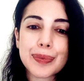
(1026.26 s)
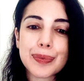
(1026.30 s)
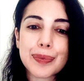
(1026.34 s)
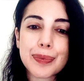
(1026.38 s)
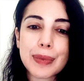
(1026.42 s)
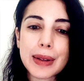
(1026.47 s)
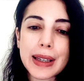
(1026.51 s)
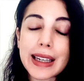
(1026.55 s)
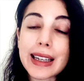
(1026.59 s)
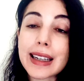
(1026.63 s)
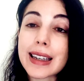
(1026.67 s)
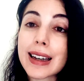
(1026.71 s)

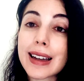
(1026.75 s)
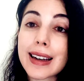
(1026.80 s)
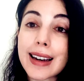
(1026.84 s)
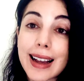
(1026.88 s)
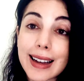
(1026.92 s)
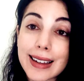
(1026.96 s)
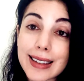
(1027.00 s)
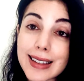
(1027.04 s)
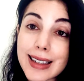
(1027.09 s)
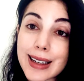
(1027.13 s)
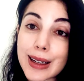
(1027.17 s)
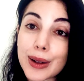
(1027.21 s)
me
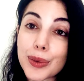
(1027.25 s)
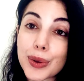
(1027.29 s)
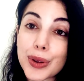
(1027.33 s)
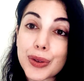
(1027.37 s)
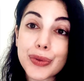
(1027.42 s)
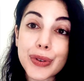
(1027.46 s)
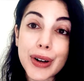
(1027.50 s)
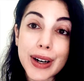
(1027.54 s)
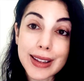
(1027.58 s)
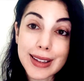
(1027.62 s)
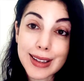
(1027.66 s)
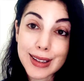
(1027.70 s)
connecting with
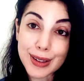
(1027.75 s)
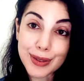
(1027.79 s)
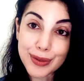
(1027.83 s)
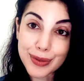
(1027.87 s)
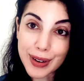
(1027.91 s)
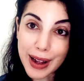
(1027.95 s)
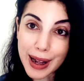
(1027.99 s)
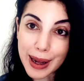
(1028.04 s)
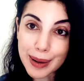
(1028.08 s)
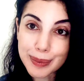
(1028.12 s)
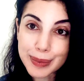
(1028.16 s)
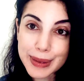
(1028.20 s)
friends and
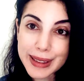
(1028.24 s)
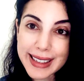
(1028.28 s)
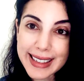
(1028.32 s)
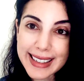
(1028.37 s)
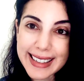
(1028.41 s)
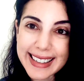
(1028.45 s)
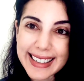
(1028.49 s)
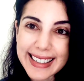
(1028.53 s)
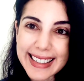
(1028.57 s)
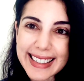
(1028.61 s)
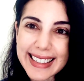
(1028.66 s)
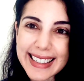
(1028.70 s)

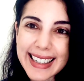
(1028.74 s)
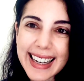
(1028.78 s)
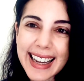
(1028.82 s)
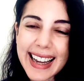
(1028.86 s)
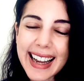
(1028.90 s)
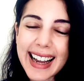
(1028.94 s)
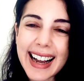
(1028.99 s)
family,